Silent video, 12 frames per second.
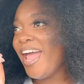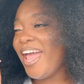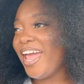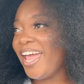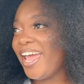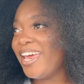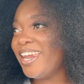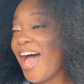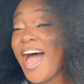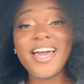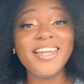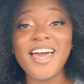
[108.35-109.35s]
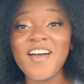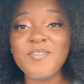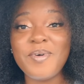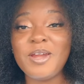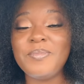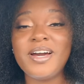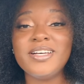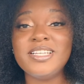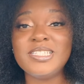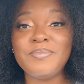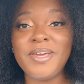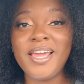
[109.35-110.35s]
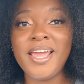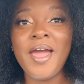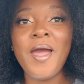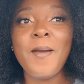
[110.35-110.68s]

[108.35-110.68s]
And I could laugh about it because it's me,